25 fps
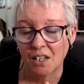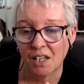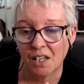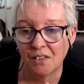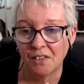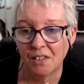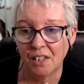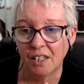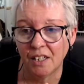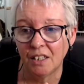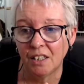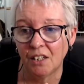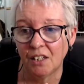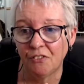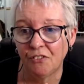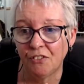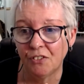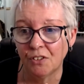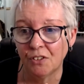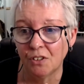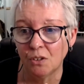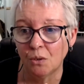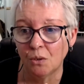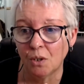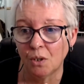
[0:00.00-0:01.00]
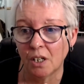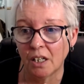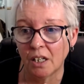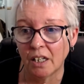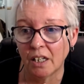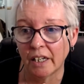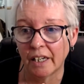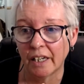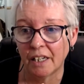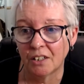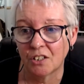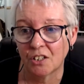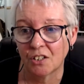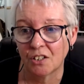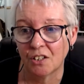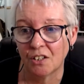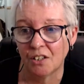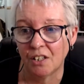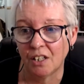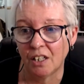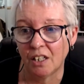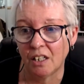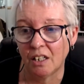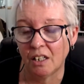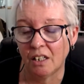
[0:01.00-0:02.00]
And then if you're looking at
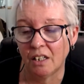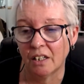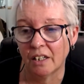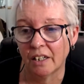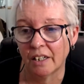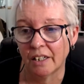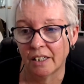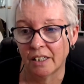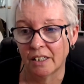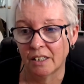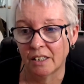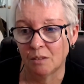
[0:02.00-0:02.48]
the